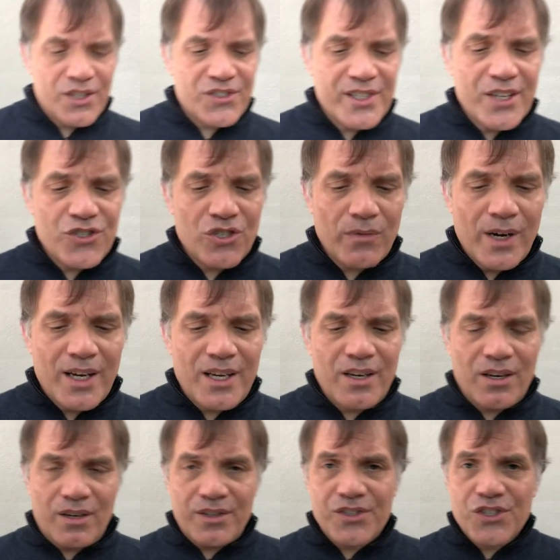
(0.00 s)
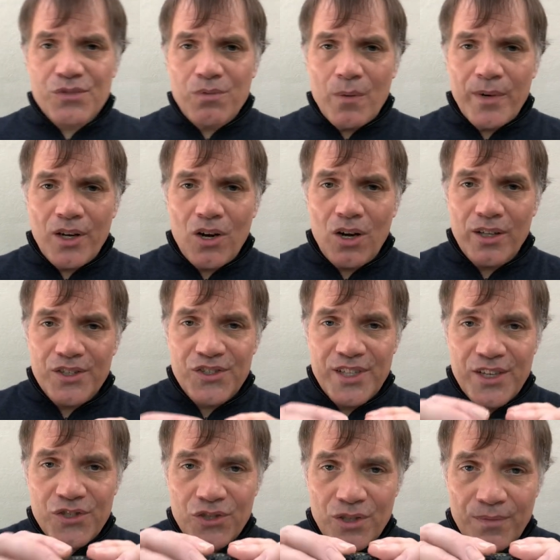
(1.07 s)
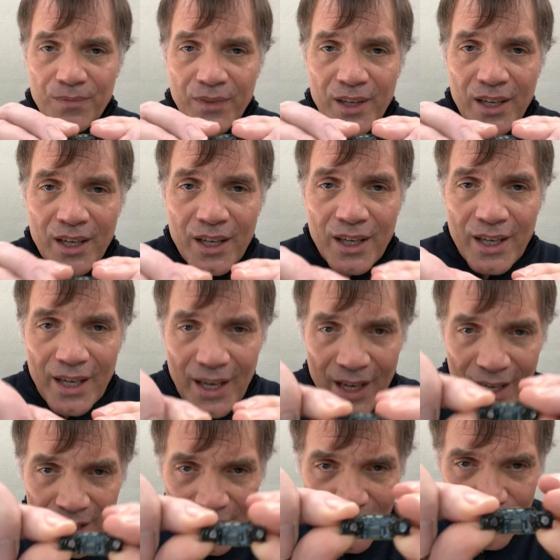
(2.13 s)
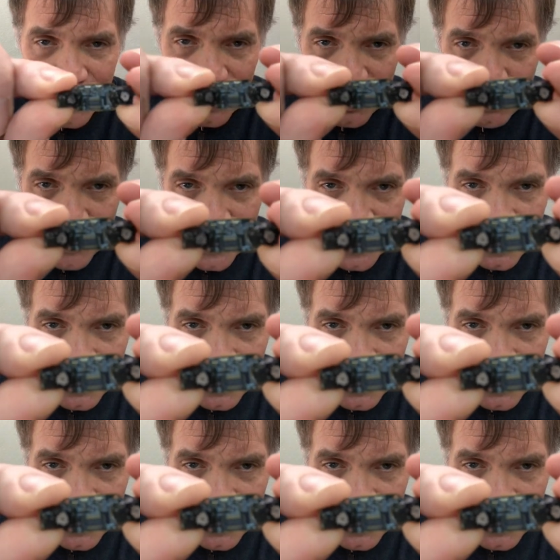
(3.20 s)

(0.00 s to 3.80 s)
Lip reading: the sensor right here. This is what we call a sensor. And if you look really